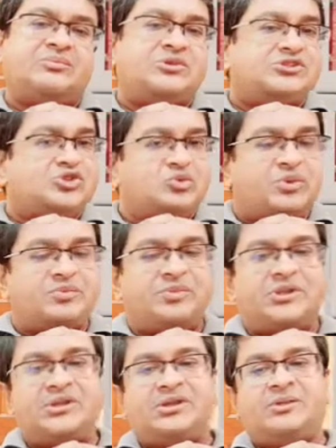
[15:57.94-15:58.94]

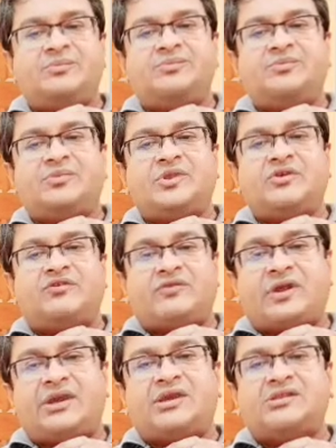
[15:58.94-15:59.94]
presumably
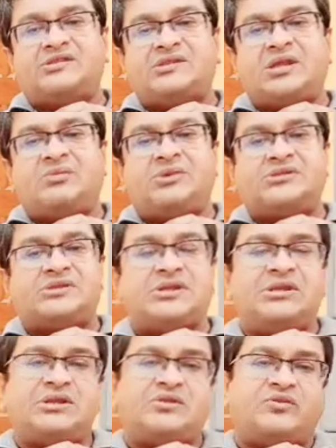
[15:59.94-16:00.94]
Frankenstein must
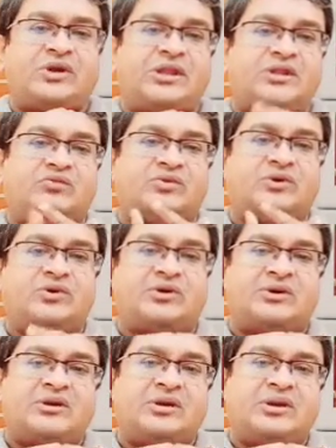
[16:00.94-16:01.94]
eat while at work.